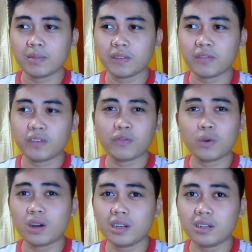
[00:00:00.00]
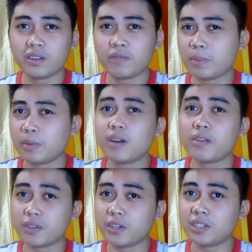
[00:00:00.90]
if people
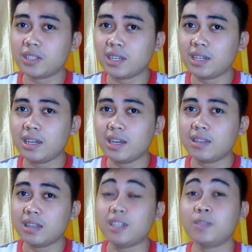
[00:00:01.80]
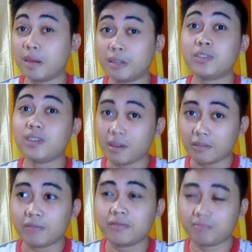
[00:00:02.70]
are thirsty, then it's better to
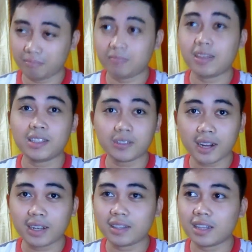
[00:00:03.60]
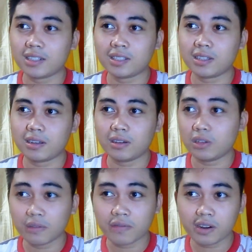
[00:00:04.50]
give. That's right. That's
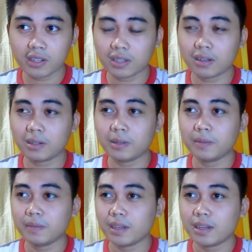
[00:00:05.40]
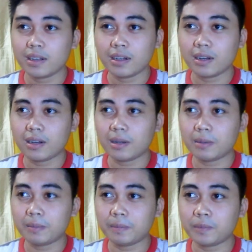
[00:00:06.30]
universal
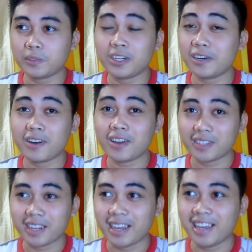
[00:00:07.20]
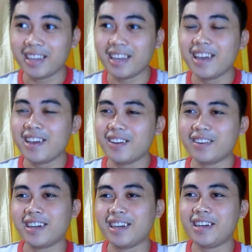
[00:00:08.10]
generosity.
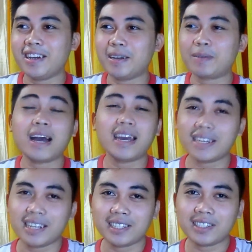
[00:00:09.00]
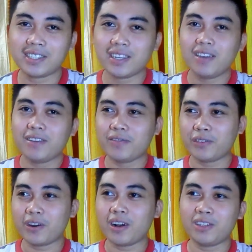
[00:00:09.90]
Okay, kindness
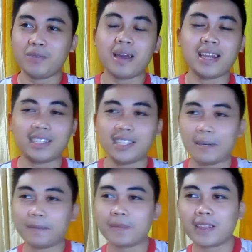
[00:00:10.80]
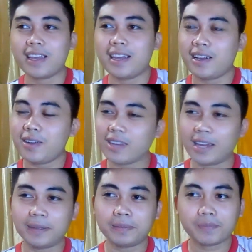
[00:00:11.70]
for all humanity.
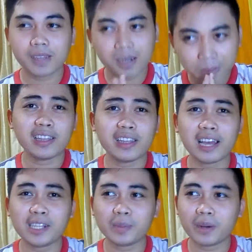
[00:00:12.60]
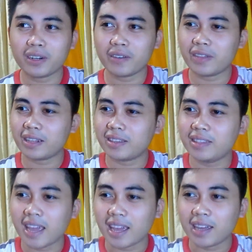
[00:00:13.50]
Okay, the last part of that
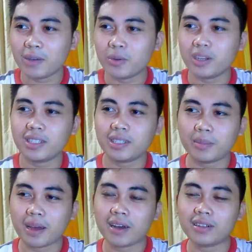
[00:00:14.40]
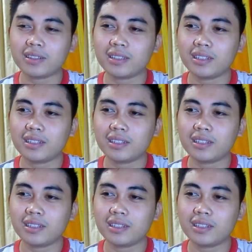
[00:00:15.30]
day was about